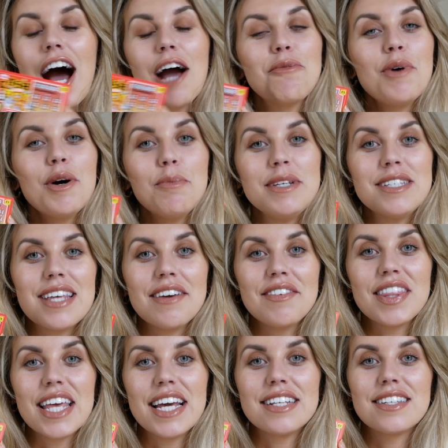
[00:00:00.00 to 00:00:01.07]
I will be
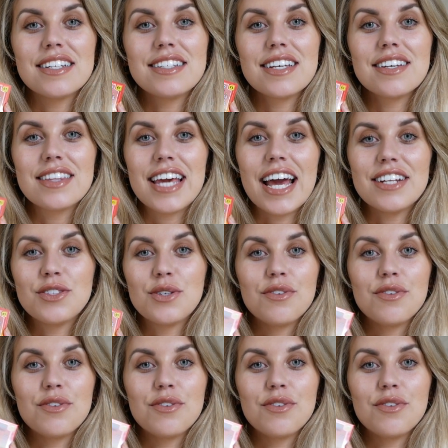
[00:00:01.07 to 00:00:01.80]
saving this till the end,